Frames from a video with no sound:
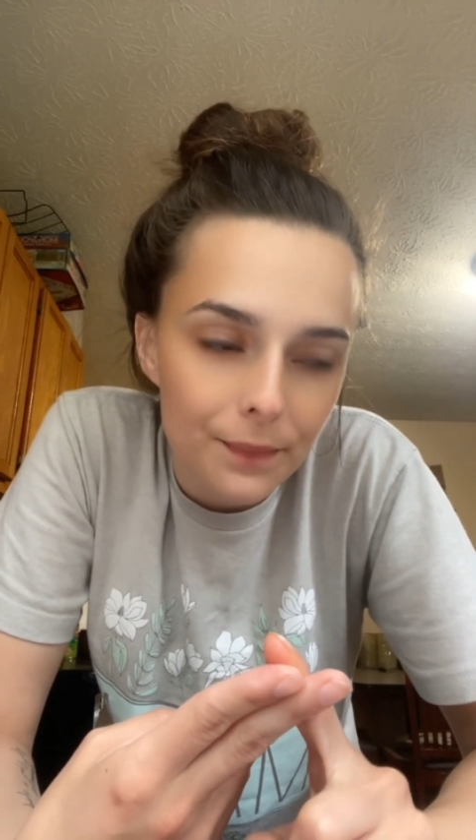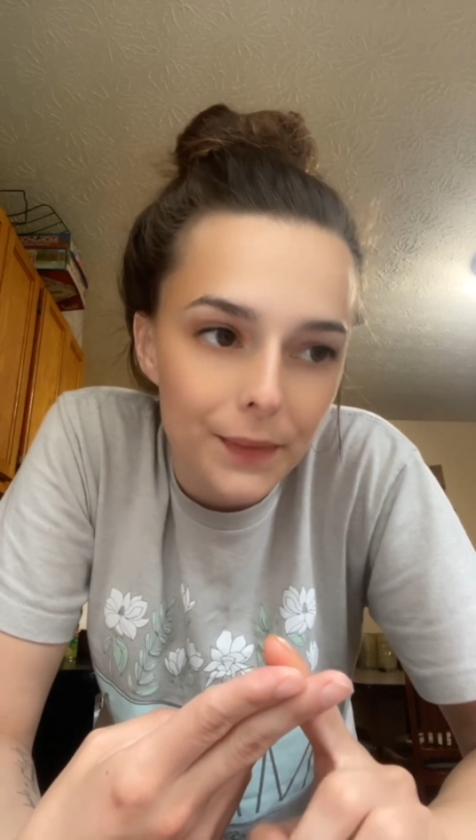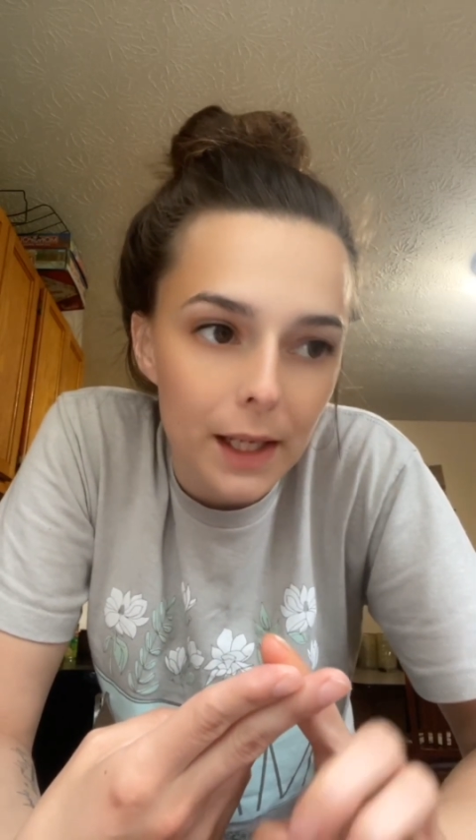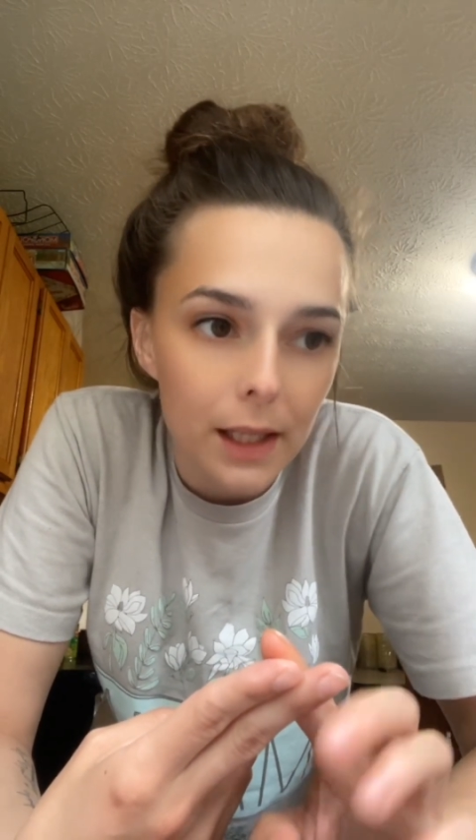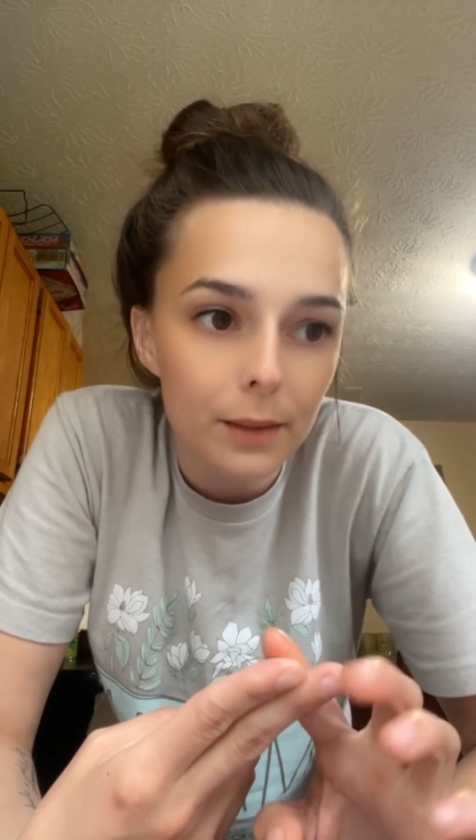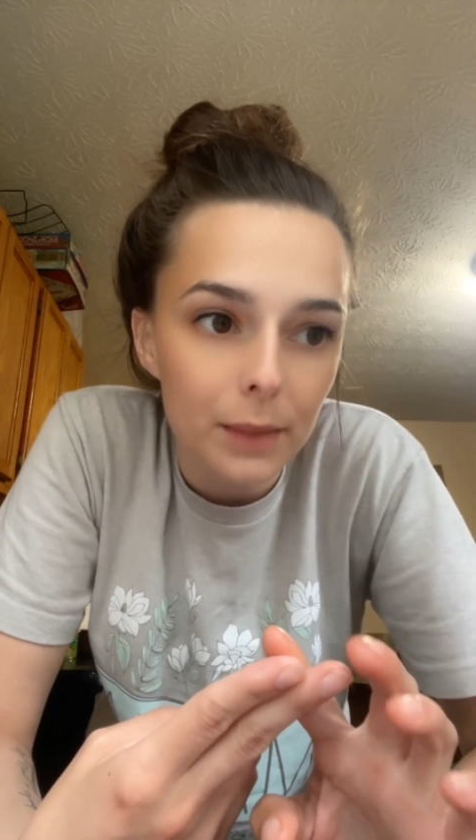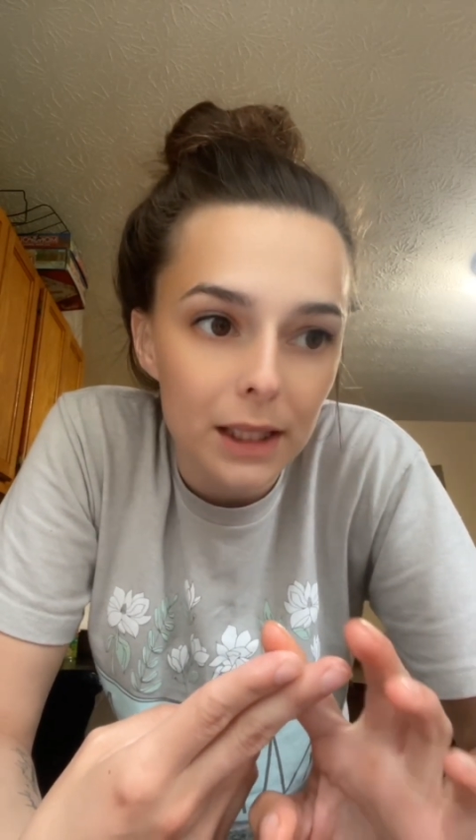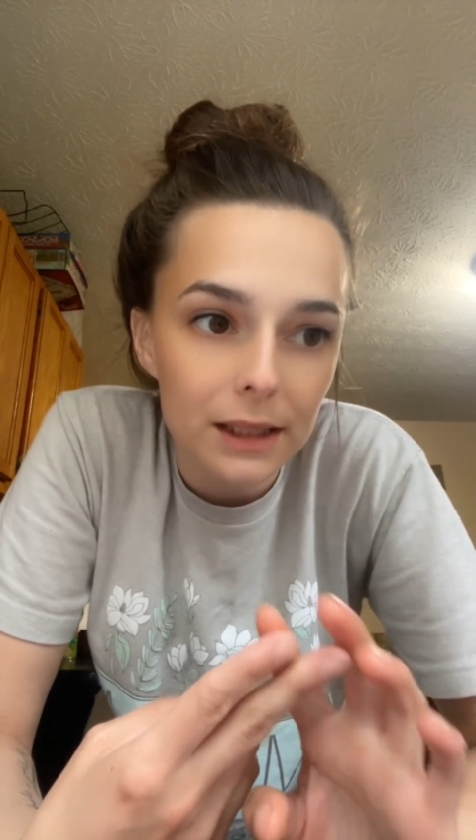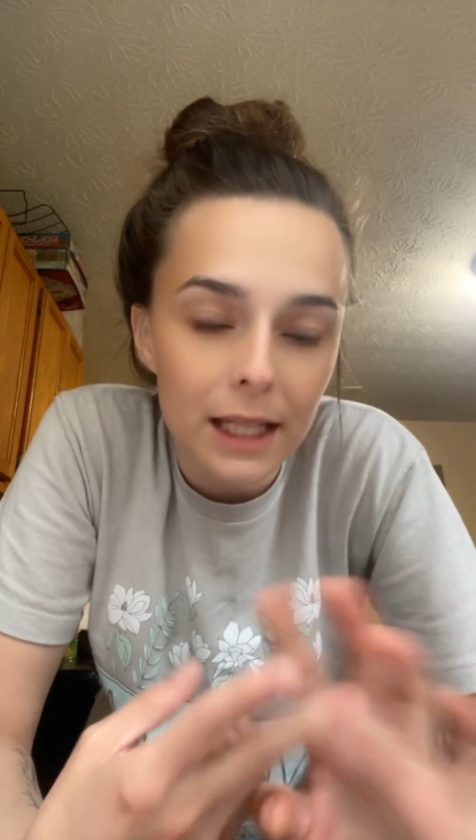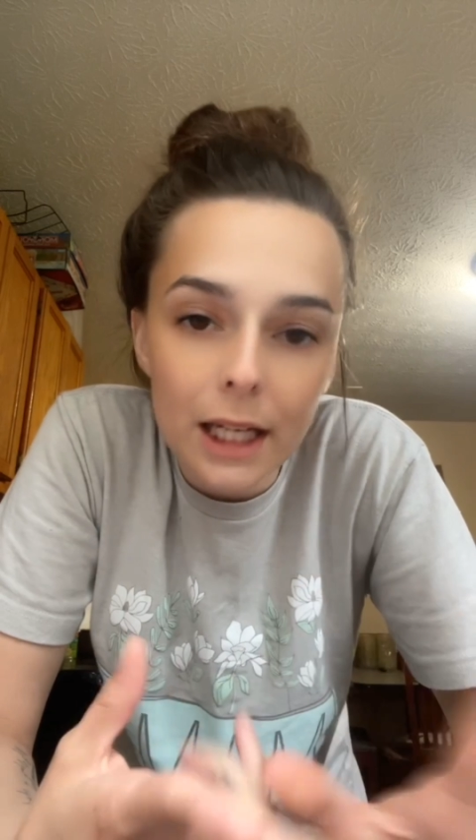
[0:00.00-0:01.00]

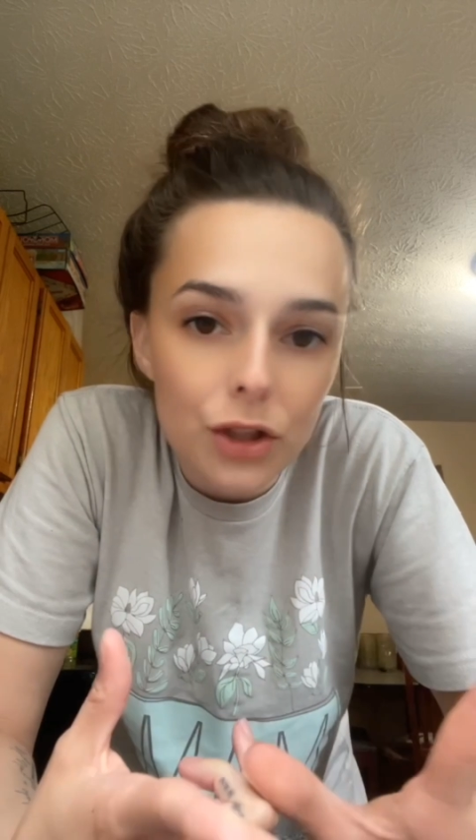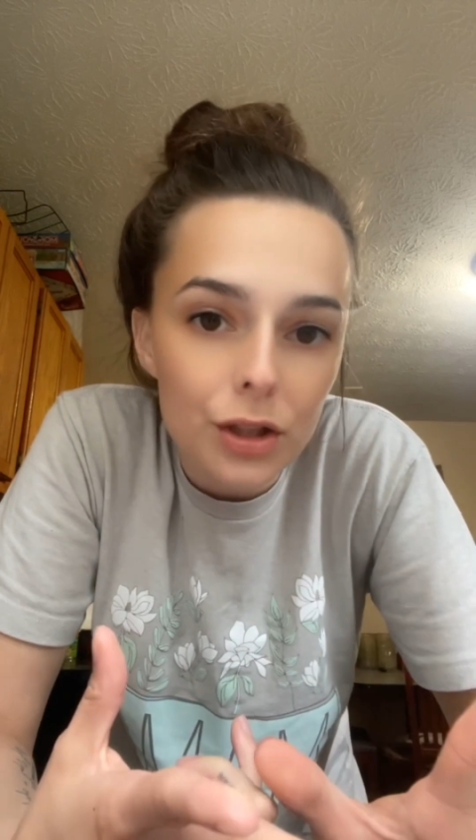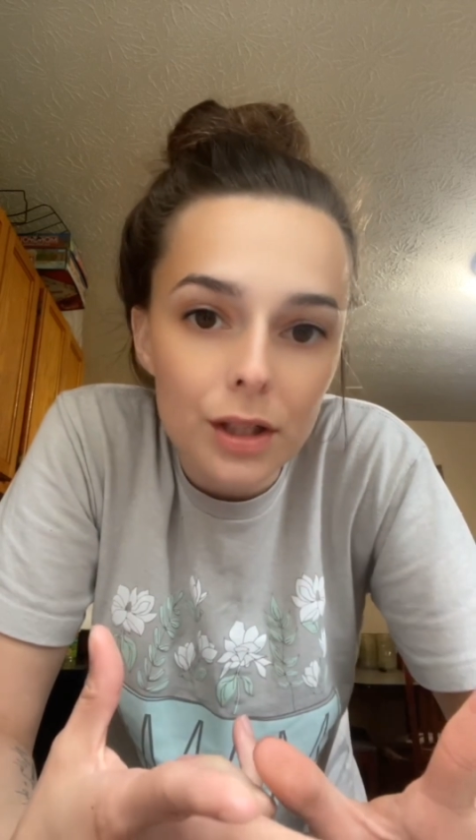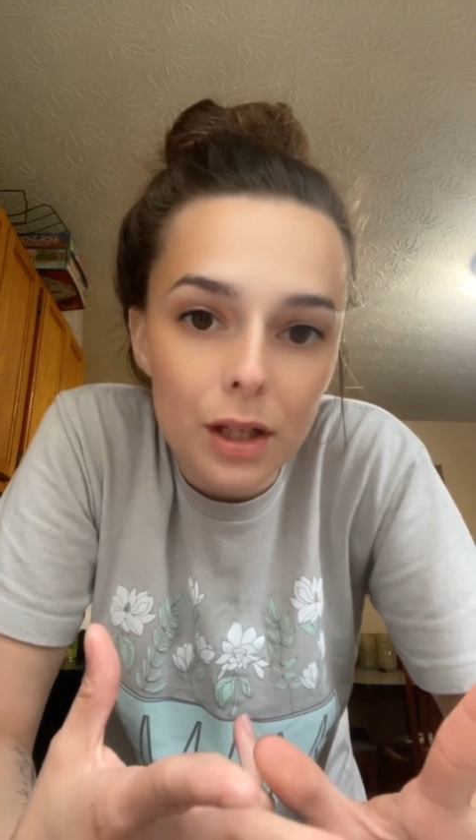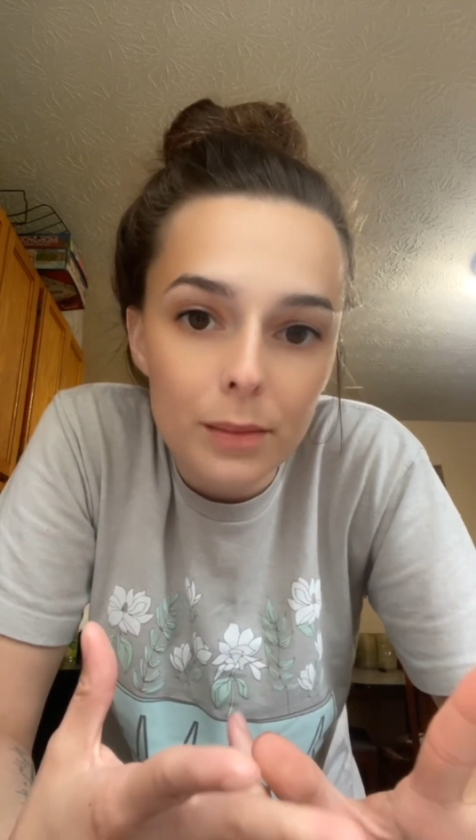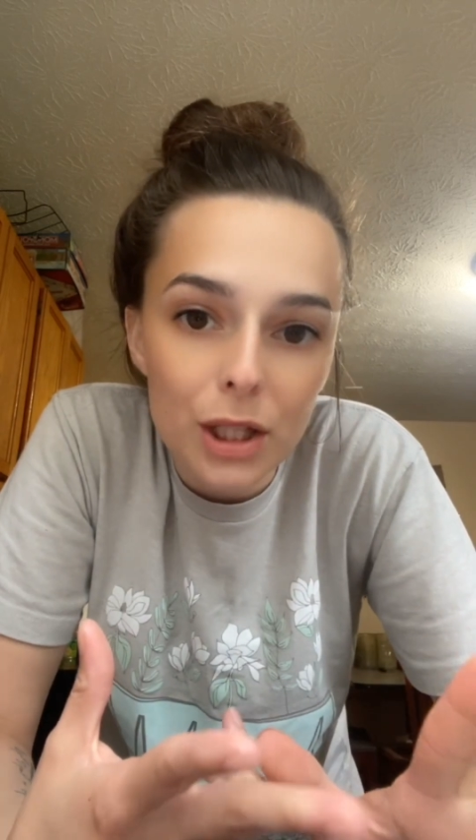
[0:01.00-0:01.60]
A tincture is going to be